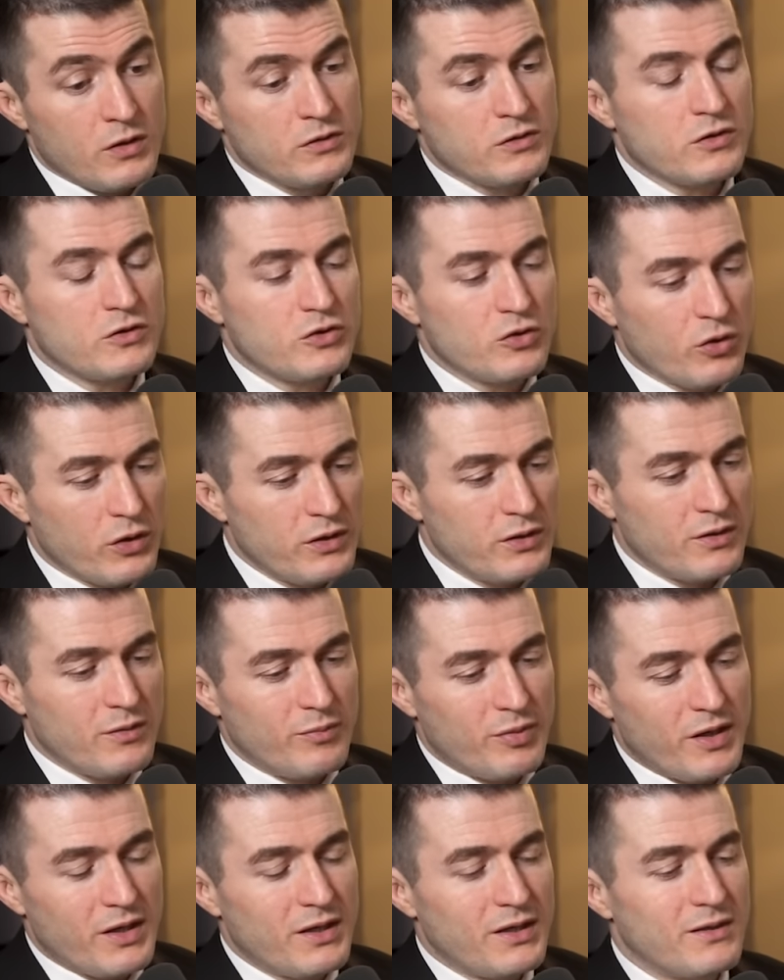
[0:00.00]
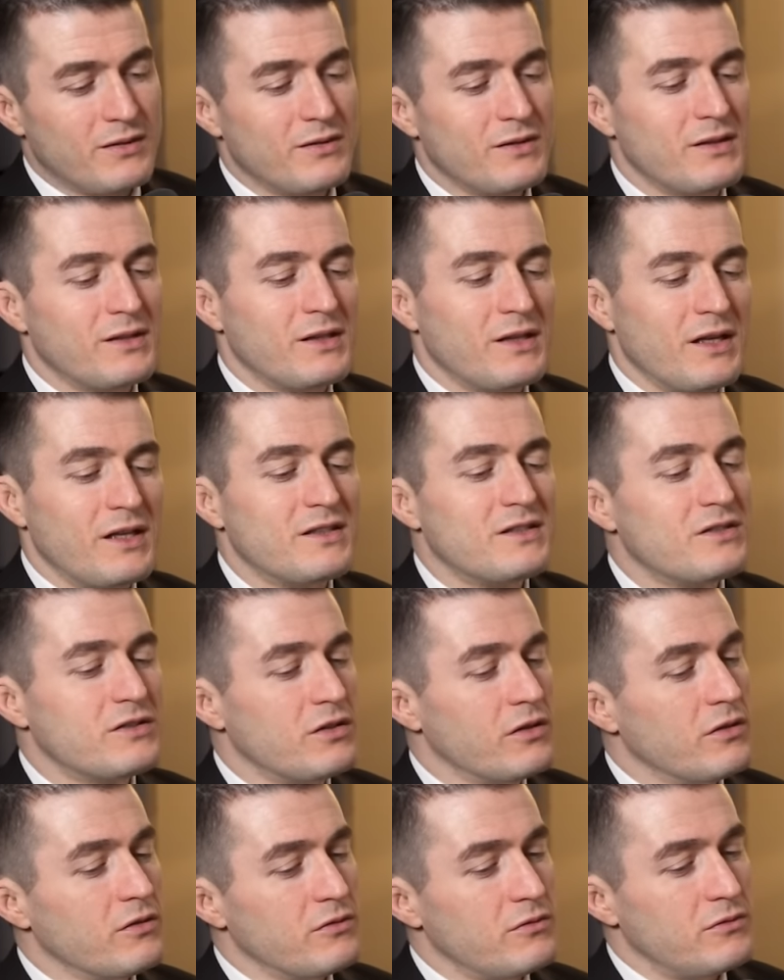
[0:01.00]
So joint embedding, it's
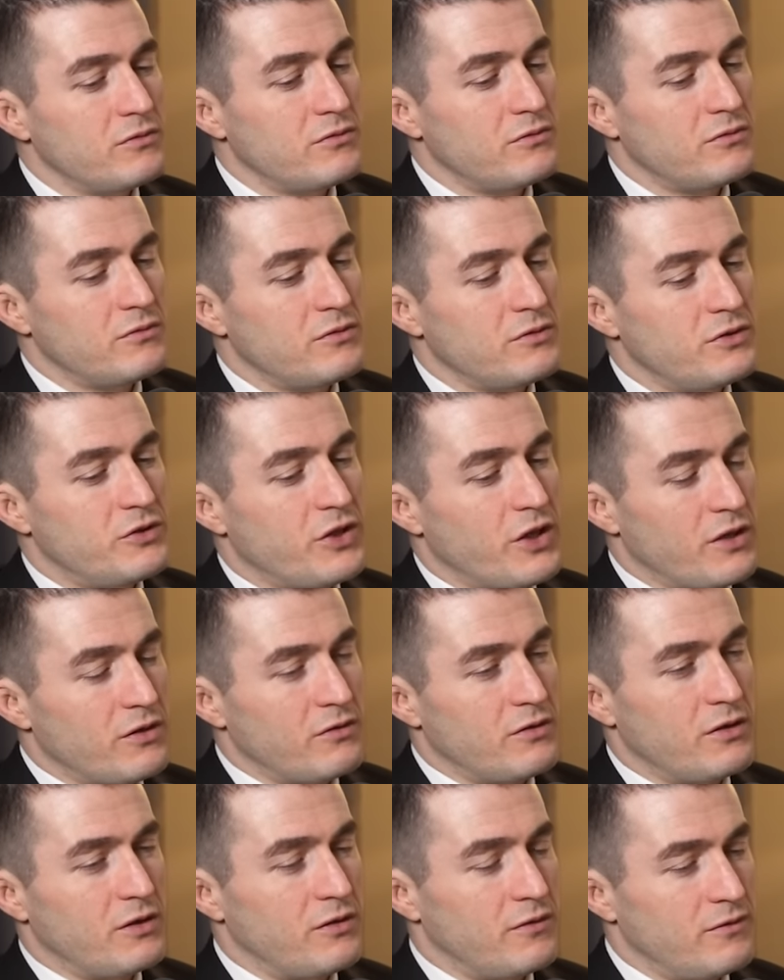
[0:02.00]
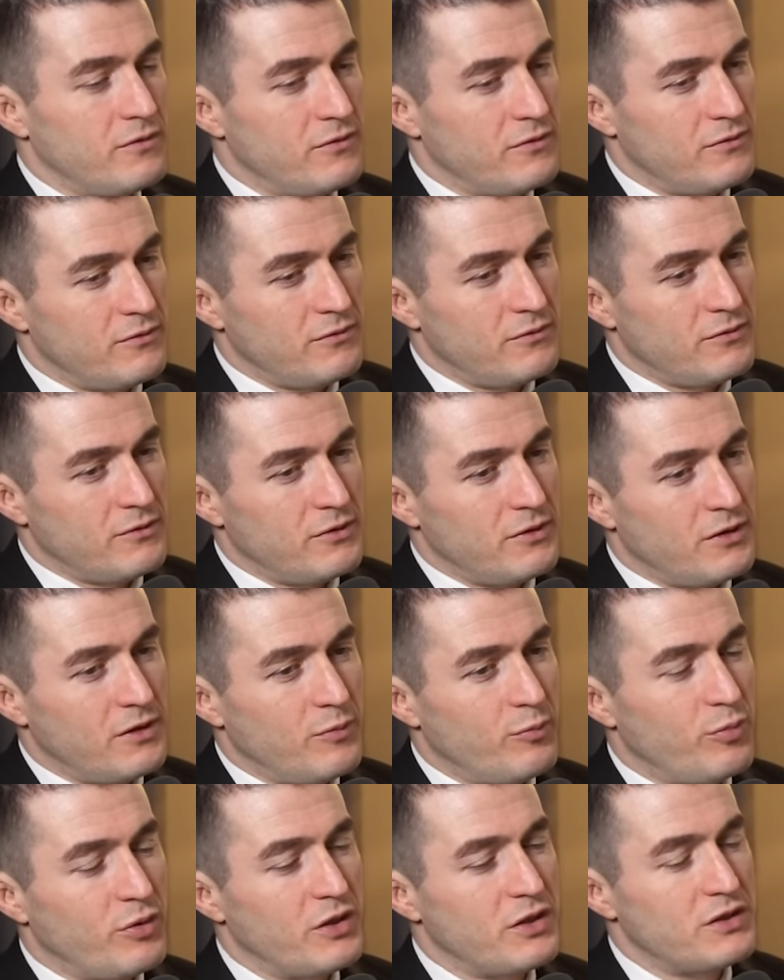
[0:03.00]
still generative,
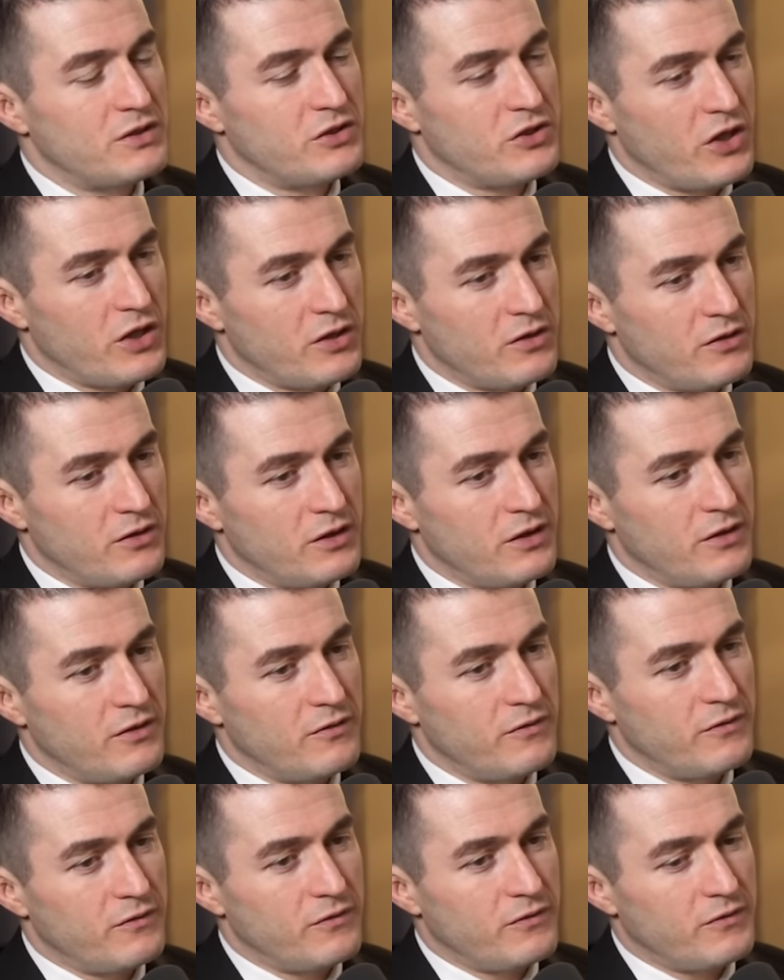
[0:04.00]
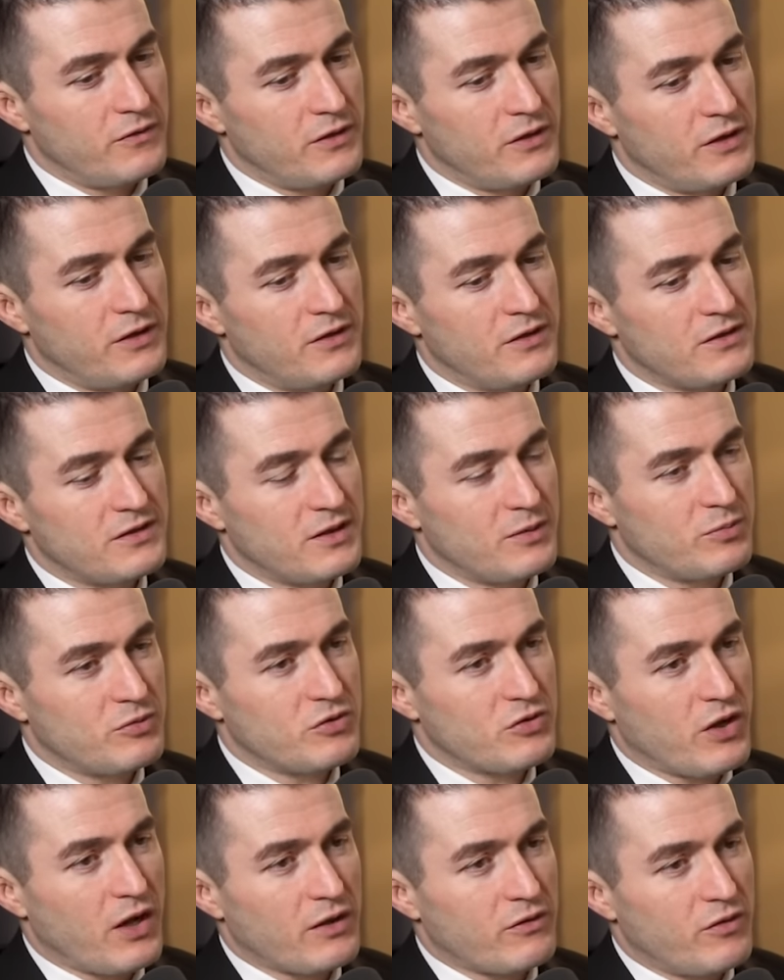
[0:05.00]
but it's generative in this
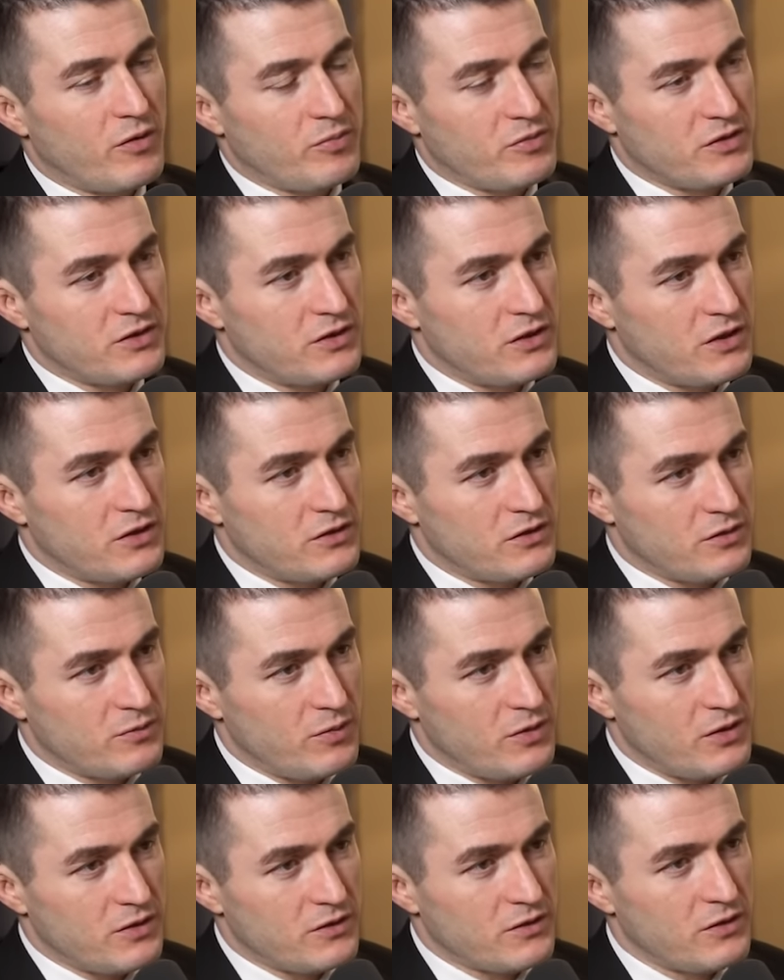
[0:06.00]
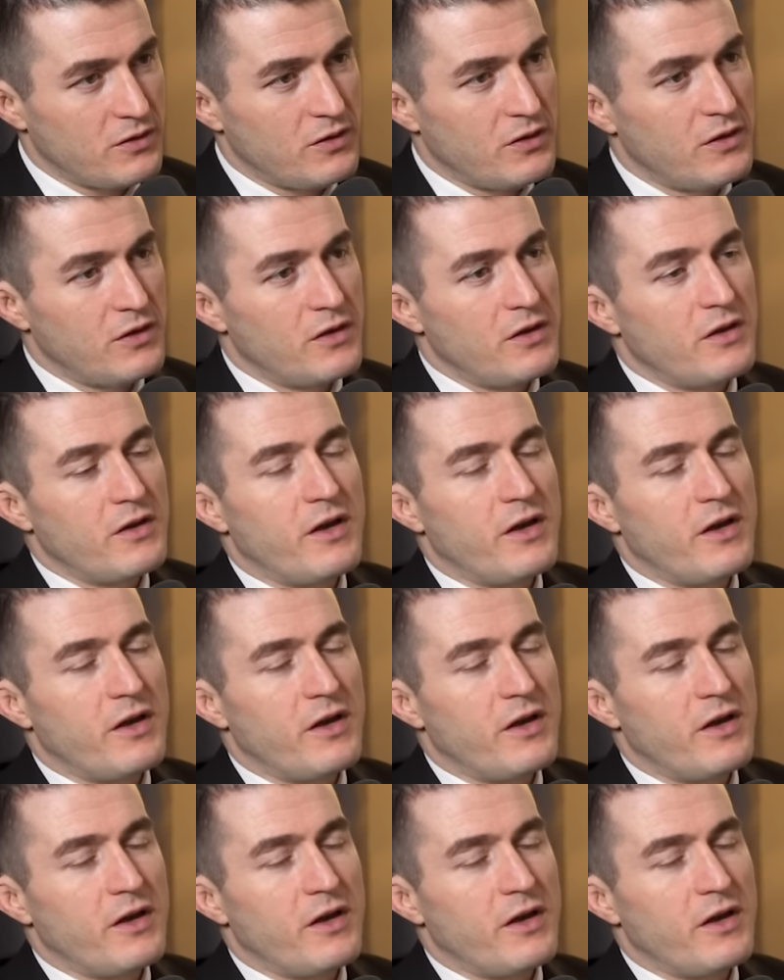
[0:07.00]
abstract representation space. Yeah.